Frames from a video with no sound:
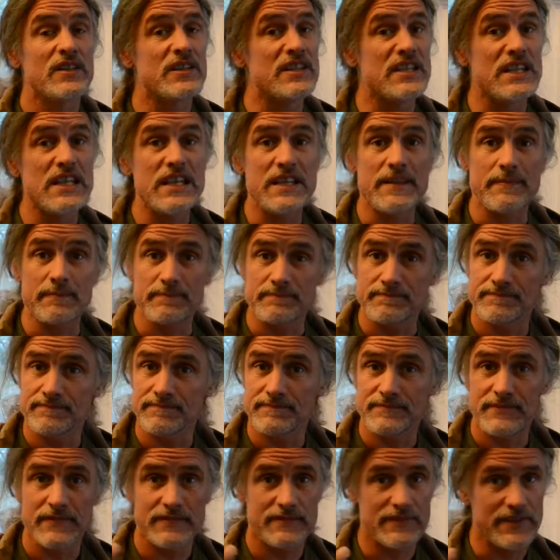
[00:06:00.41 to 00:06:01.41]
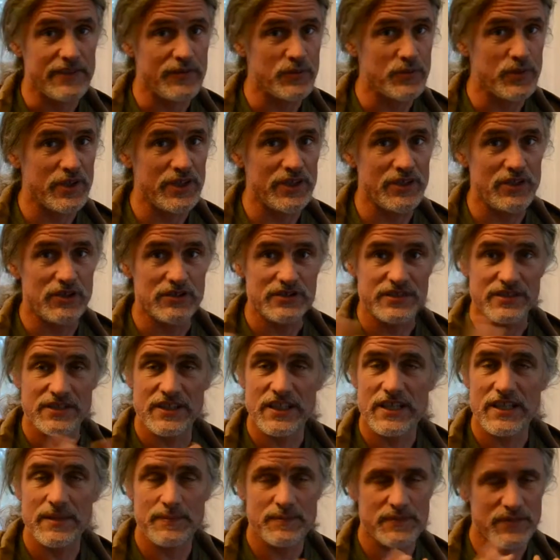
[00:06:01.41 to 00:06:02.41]
Neem, everybody knows
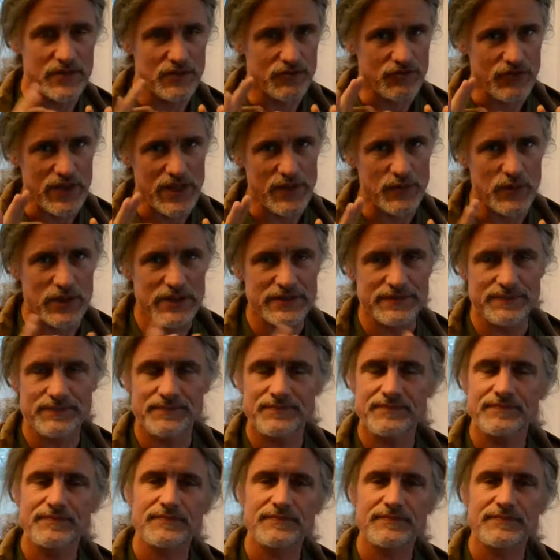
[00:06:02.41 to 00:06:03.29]
neem, great one.